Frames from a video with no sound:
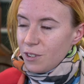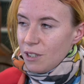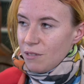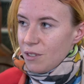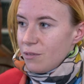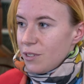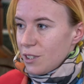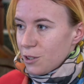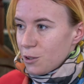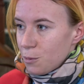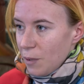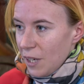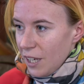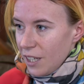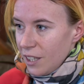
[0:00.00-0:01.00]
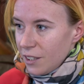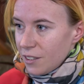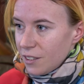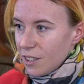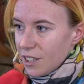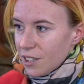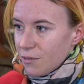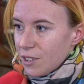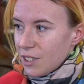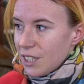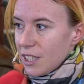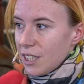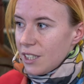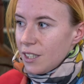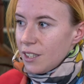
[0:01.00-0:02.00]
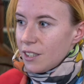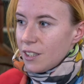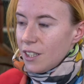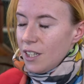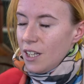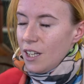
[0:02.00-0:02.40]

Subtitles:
You have the physical pain, there's fatigue,